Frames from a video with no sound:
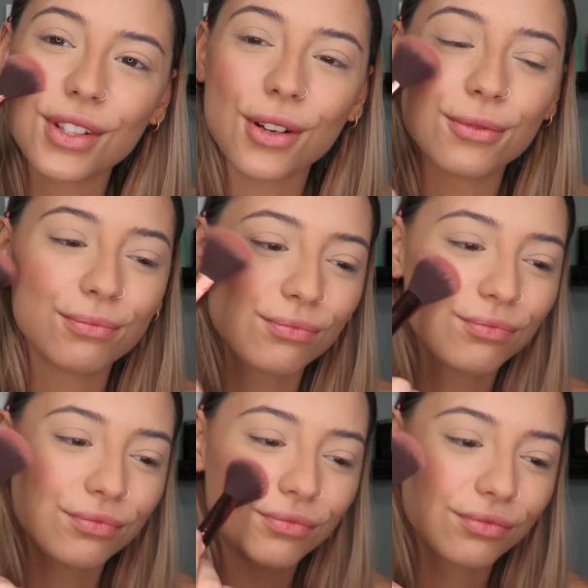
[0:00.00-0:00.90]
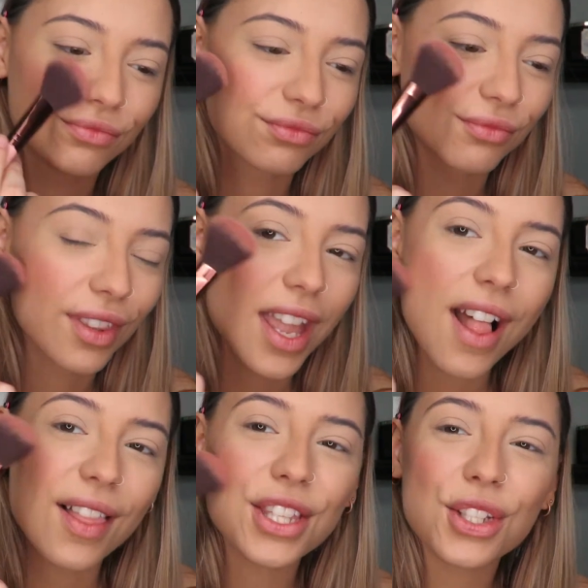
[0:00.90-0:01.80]
So
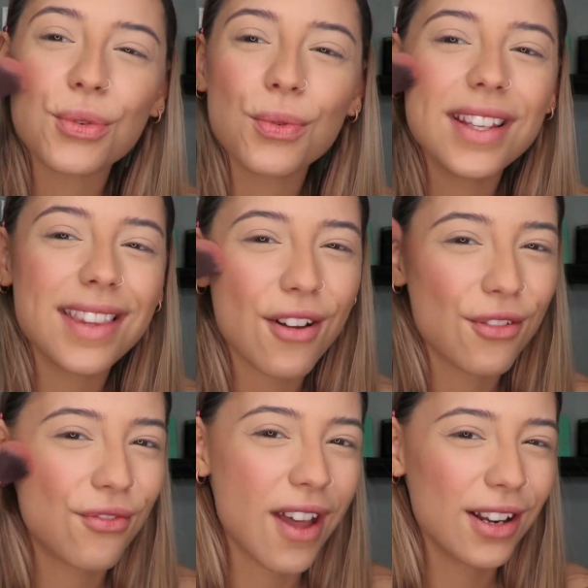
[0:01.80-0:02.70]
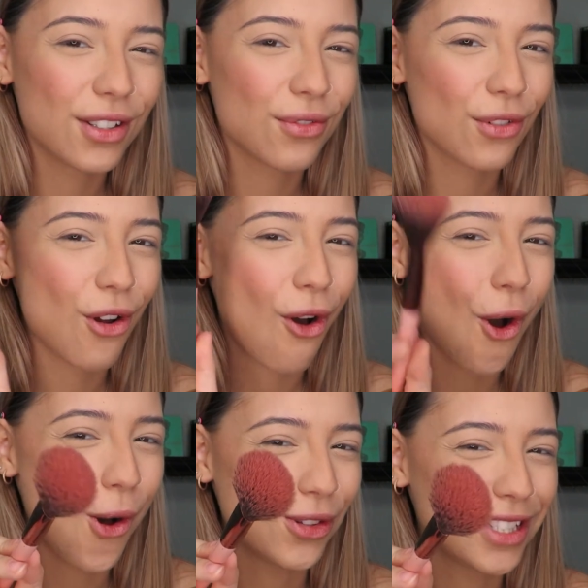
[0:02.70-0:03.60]
let's create that effect for
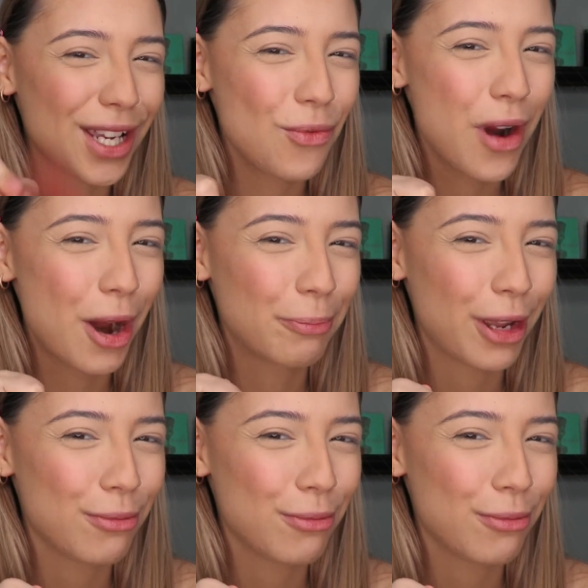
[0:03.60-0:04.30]
all day wear,